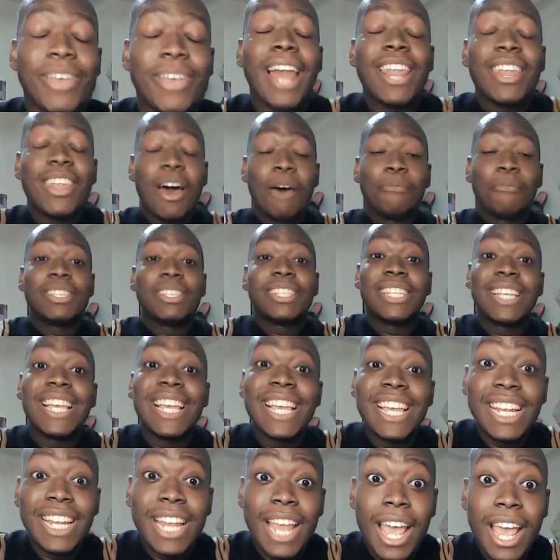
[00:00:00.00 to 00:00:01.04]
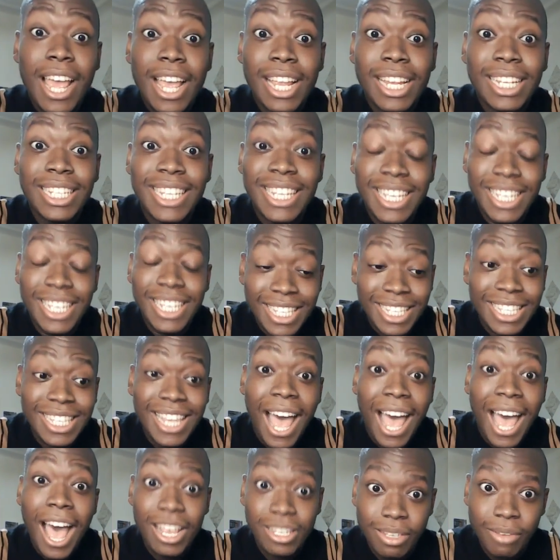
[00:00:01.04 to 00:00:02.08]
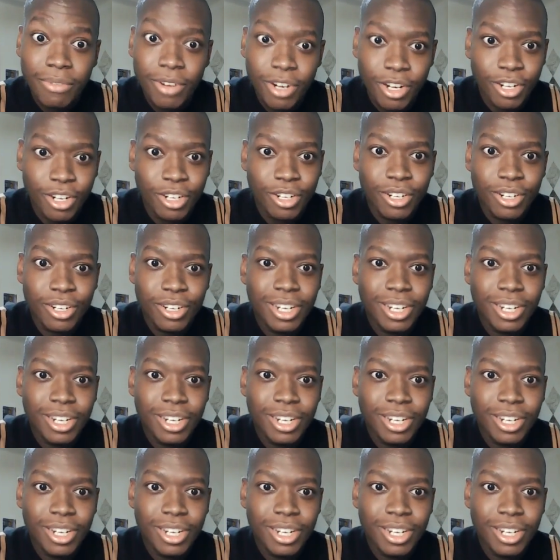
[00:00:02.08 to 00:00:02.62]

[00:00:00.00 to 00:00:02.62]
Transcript: I love seeing the size of her